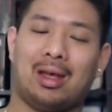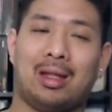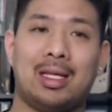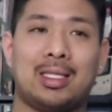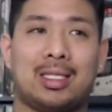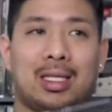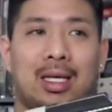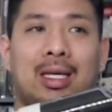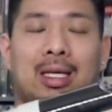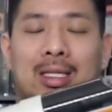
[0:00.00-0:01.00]
This
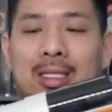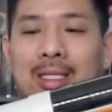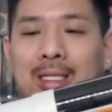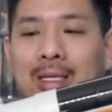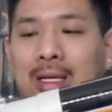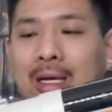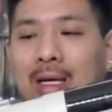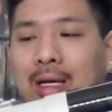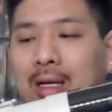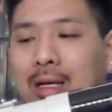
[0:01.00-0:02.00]
is
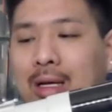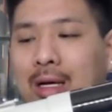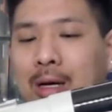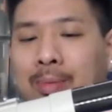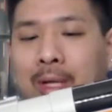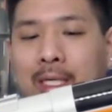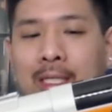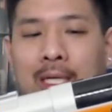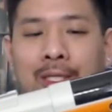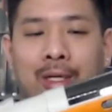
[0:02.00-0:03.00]
a
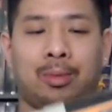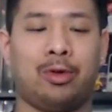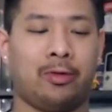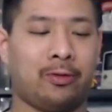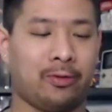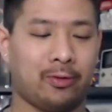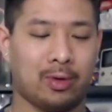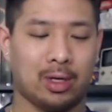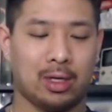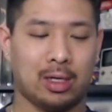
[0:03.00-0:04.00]
PlayStation Move
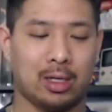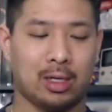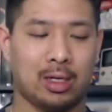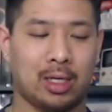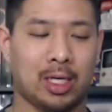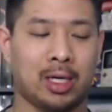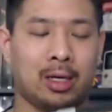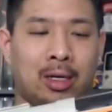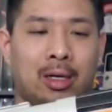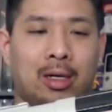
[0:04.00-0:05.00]

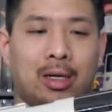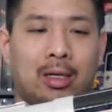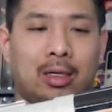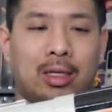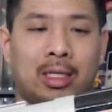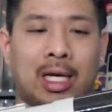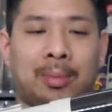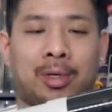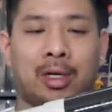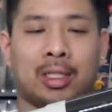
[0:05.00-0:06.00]
gun
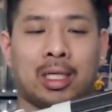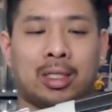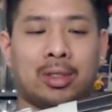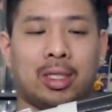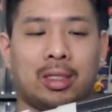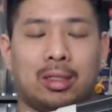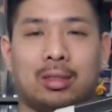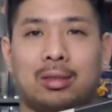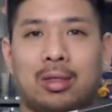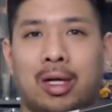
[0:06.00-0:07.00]
adapter accessory.
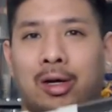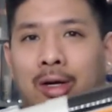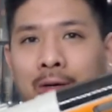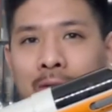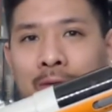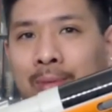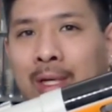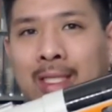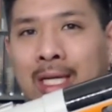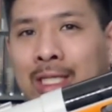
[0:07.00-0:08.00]
I don't know. It's for
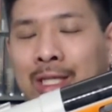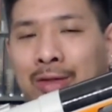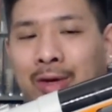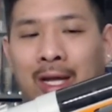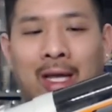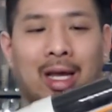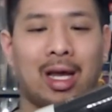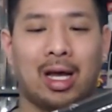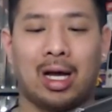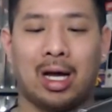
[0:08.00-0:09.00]
PlayStation 3.
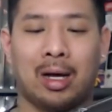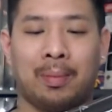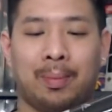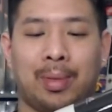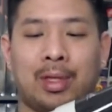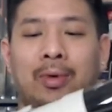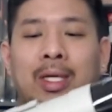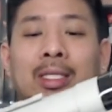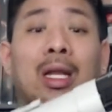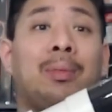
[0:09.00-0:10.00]
But the
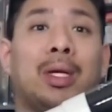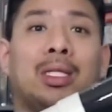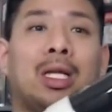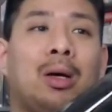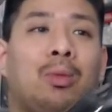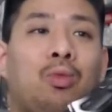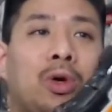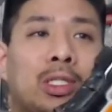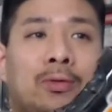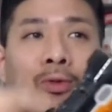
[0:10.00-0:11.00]
reason I picked it up
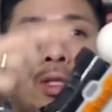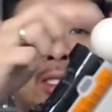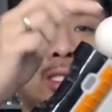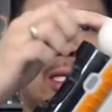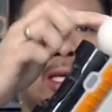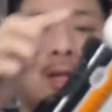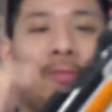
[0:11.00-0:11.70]
was for this thing here.